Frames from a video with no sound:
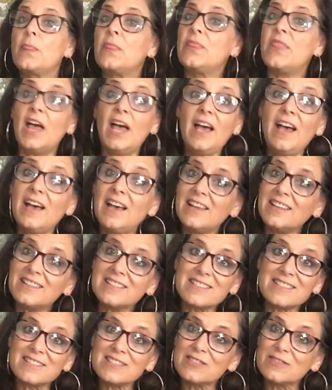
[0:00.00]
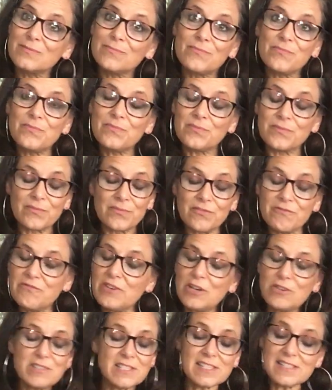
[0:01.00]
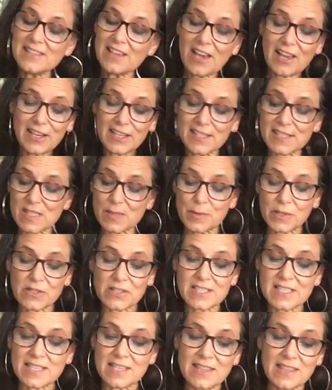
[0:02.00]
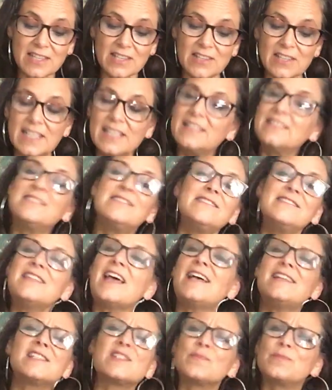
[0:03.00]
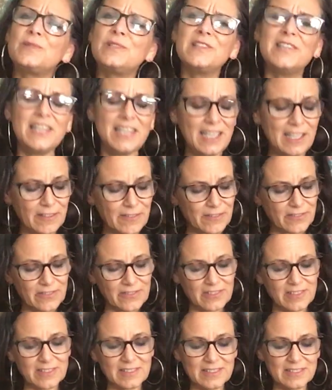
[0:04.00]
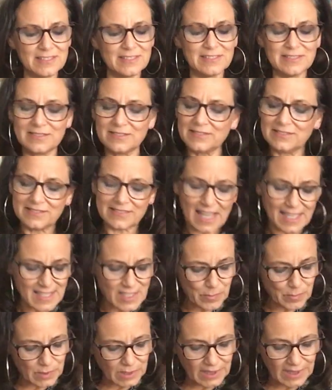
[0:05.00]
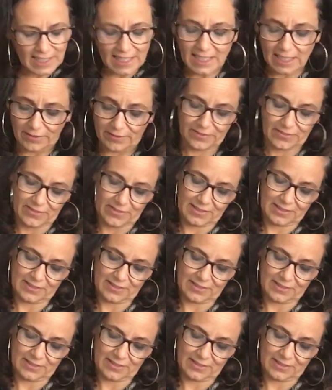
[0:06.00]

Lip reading: That, folks, is not a conspiracy theory. That's a belief. That's a belief.